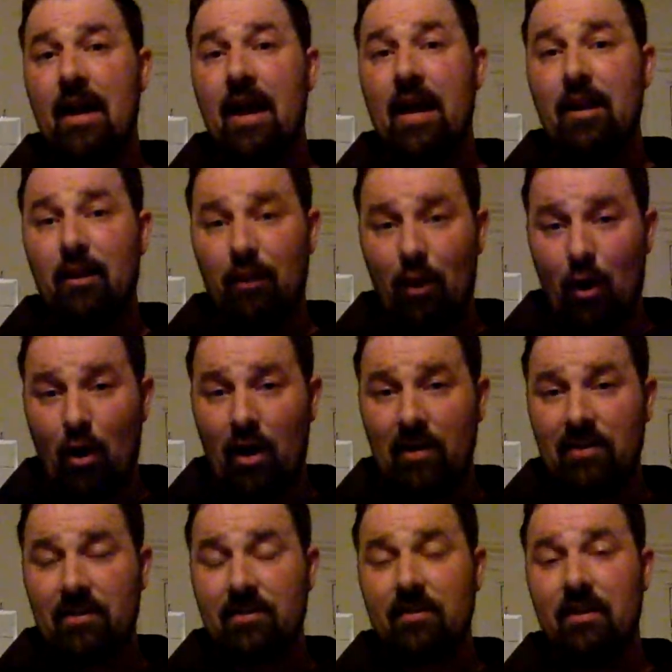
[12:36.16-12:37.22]
and
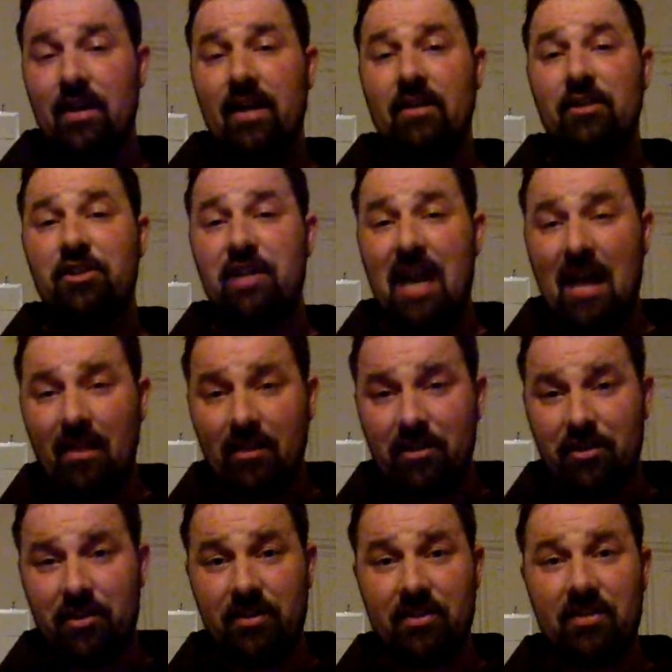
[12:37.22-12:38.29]
loss and
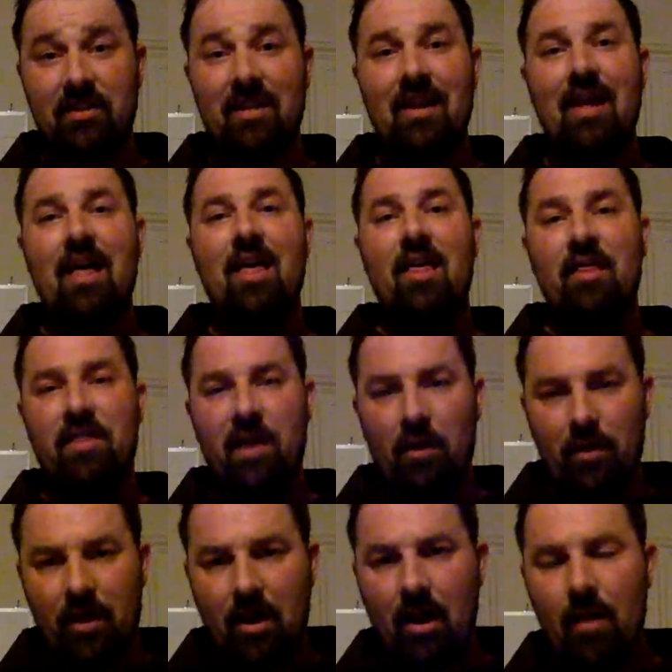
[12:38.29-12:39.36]
challenges,
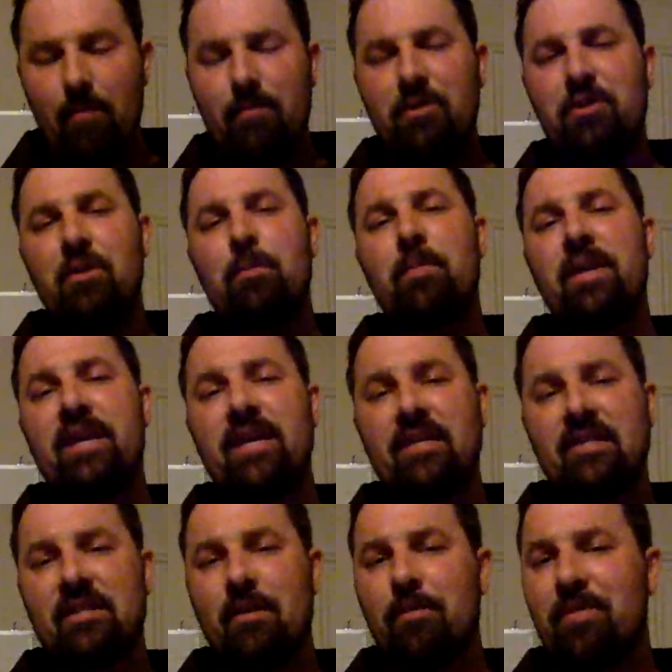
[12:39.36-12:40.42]
they'll come to
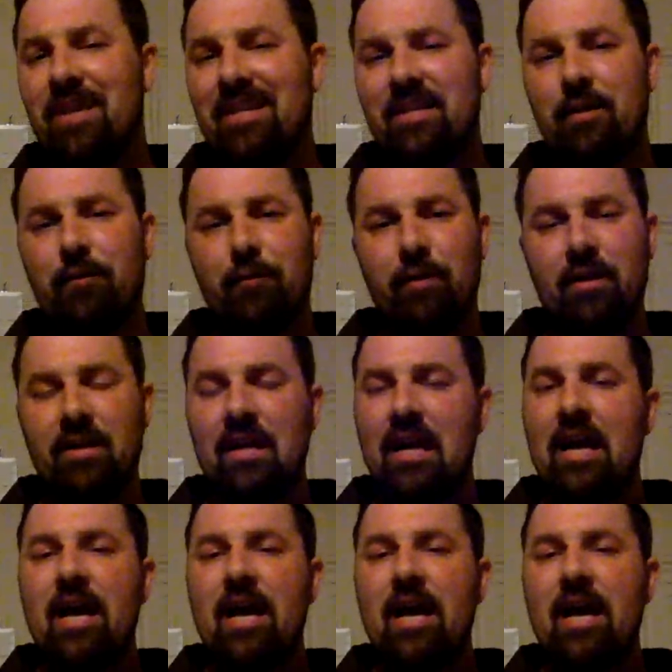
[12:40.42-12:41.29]
mean something different.